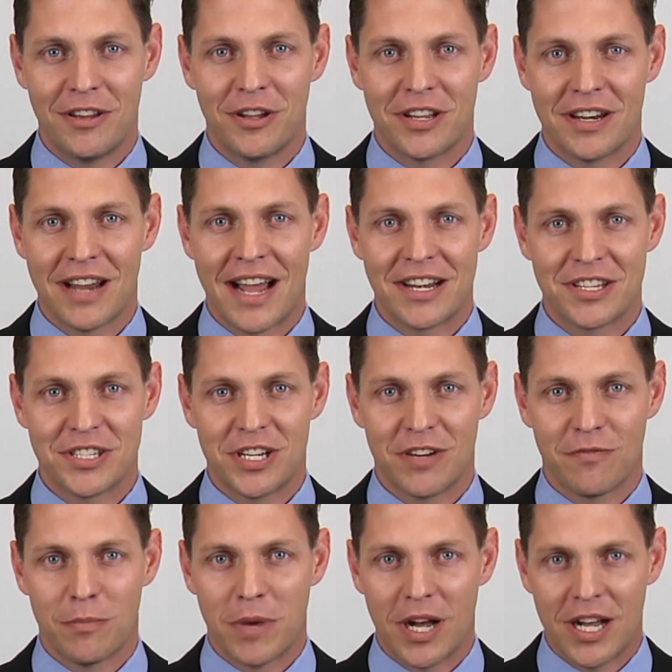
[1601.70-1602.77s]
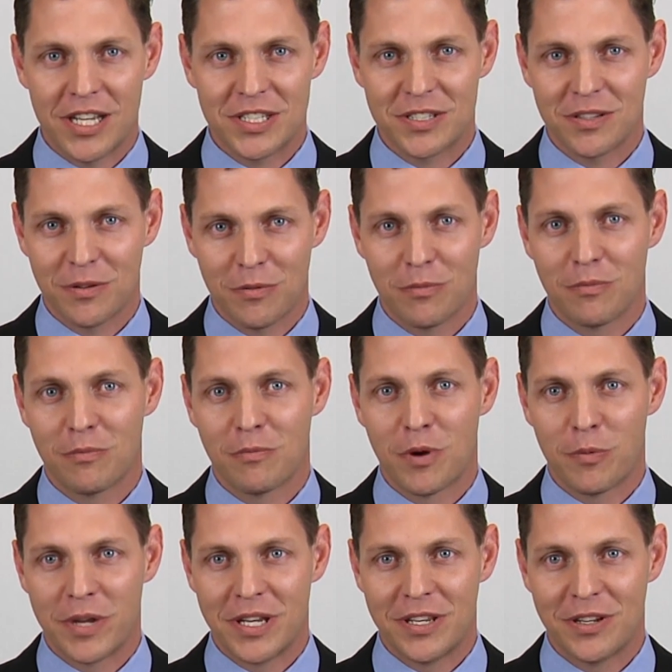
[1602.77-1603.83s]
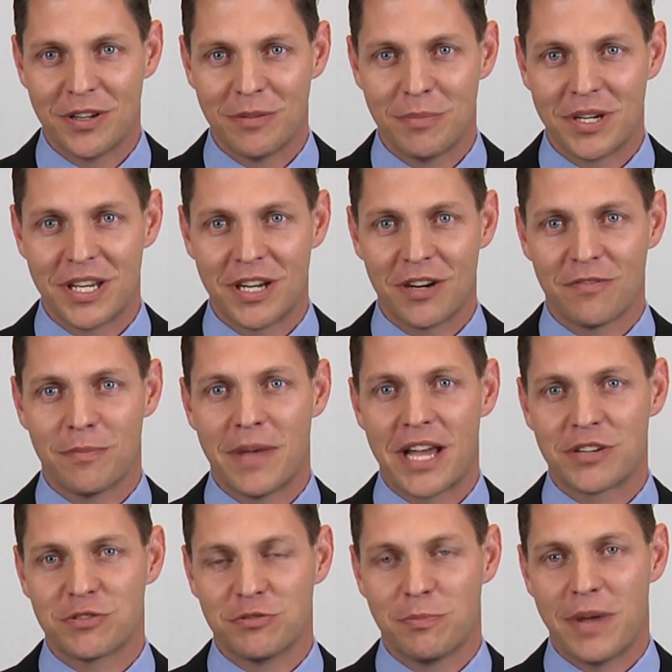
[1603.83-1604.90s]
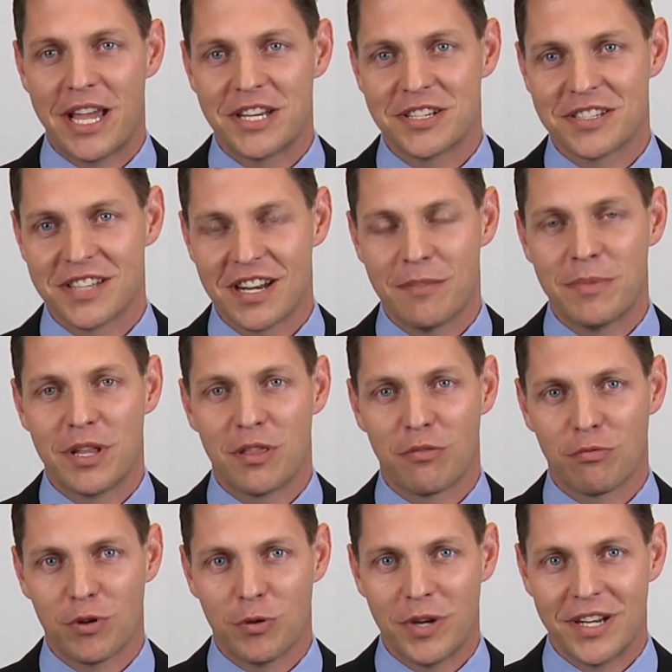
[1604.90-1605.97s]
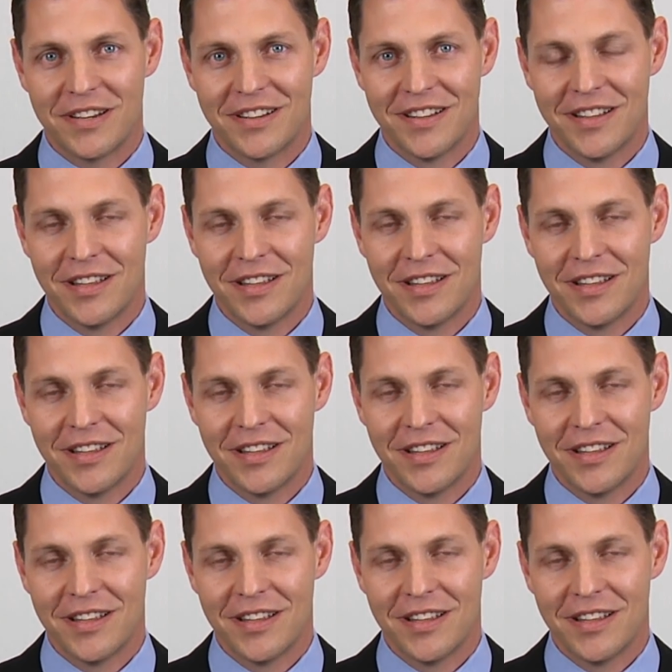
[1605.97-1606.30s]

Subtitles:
you can not just hear from us what we do, but to hear it from actual patients that have been through it.